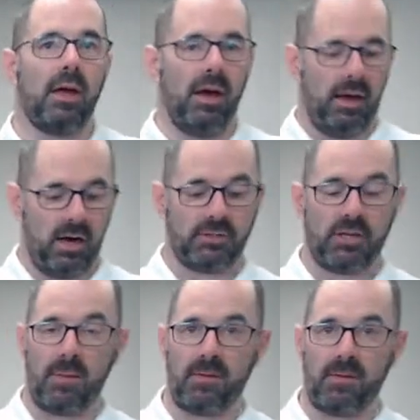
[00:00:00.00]
On top
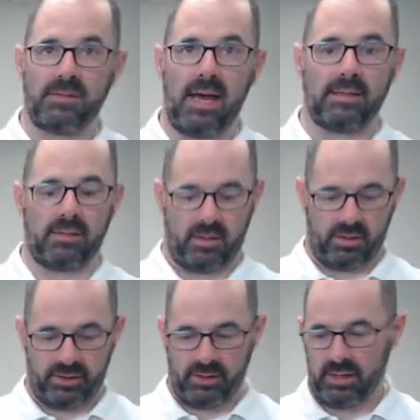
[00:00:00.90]
of that,
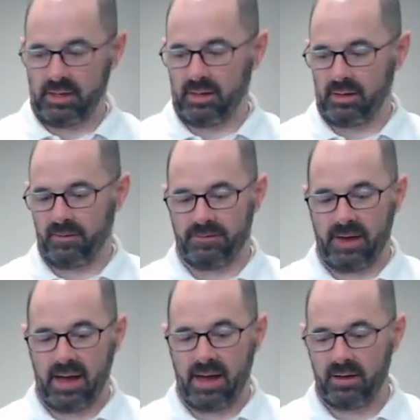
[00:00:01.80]
the valve
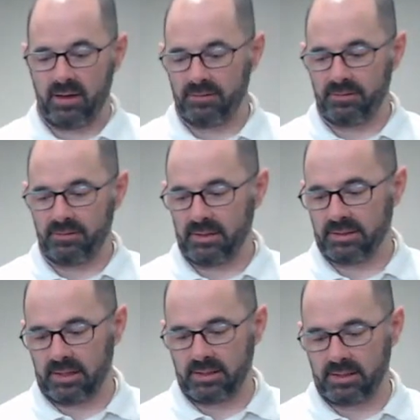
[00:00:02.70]
and
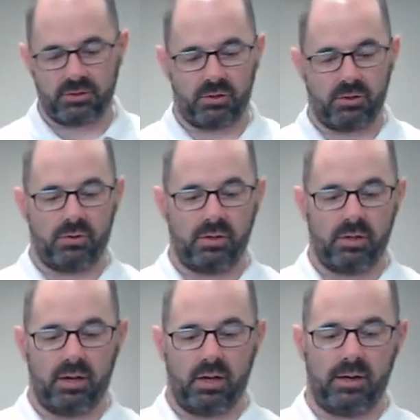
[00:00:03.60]
sensor, the
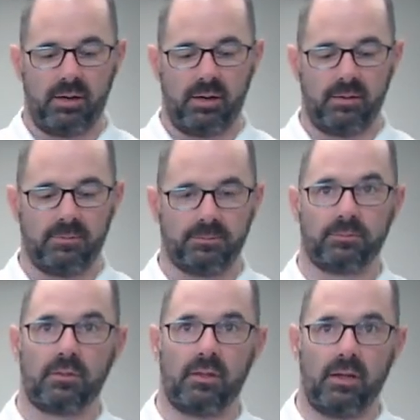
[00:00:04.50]

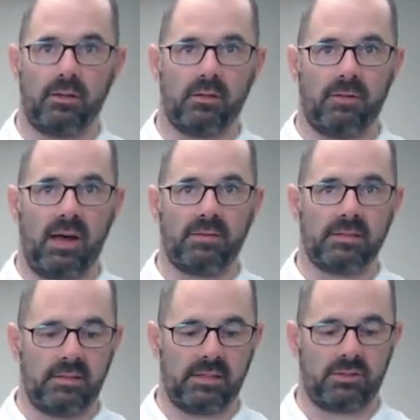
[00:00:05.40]
valve and
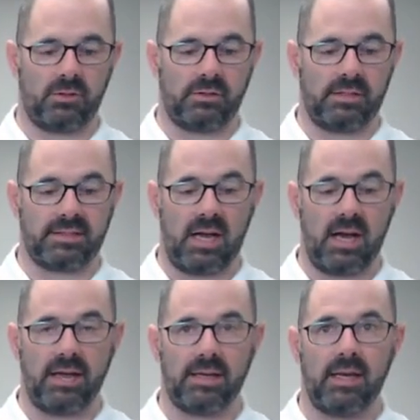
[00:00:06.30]
sensor
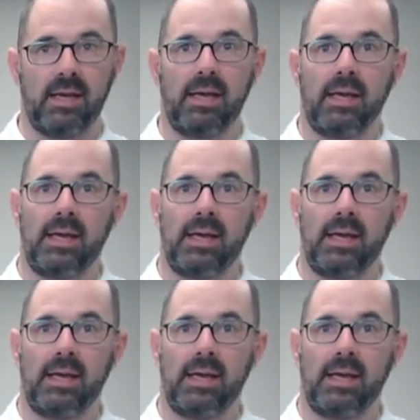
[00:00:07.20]
design